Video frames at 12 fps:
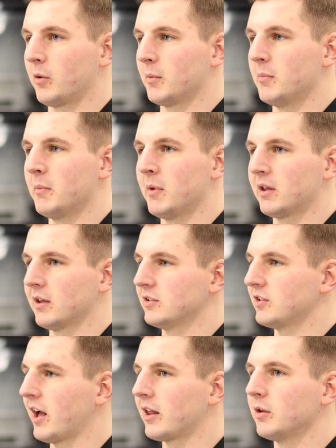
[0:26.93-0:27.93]
or mimic
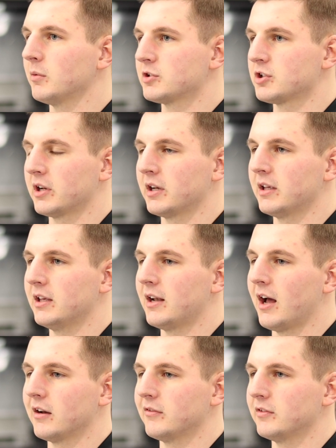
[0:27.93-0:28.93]
exactly what you're going to
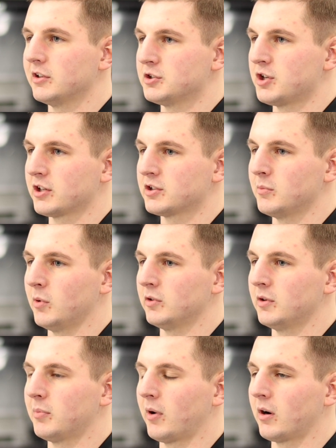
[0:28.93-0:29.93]
get out of an injection
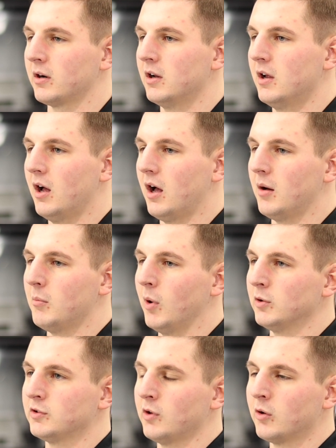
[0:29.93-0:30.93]
molded part.
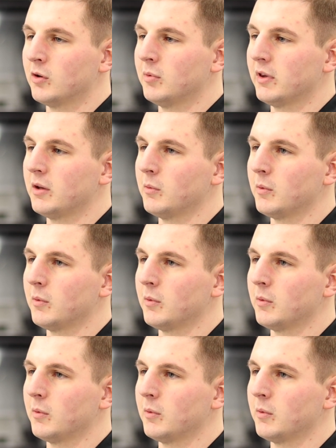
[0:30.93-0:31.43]
Most notably